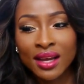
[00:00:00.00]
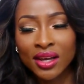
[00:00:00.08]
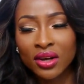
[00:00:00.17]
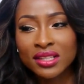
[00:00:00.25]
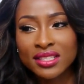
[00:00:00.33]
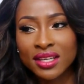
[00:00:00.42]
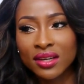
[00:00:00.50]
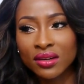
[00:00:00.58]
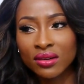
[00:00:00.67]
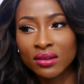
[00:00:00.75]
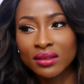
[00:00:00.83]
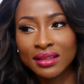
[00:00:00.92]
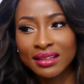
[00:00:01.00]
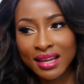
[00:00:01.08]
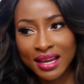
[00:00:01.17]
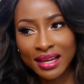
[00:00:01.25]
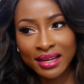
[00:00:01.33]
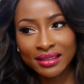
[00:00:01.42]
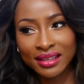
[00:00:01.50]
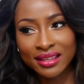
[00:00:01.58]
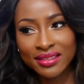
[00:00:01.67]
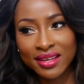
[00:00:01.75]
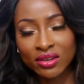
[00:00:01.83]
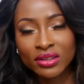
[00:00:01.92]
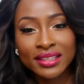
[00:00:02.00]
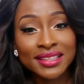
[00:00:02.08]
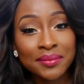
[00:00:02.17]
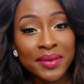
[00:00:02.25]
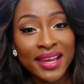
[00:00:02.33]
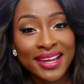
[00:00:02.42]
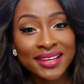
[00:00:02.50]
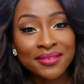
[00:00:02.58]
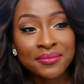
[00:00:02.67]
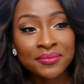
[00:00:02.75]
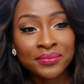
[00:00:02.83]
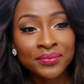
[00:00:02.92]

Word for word: I got it online I think on eBay